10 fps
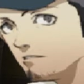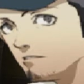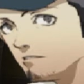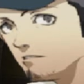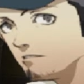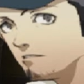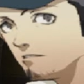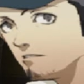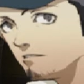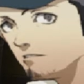
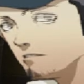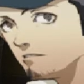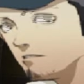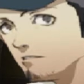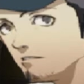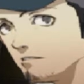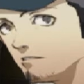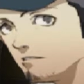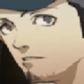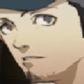
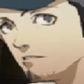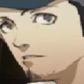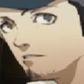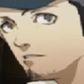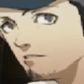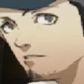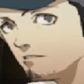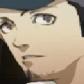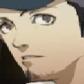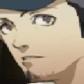
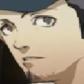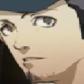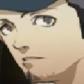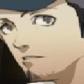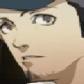Nothing is said.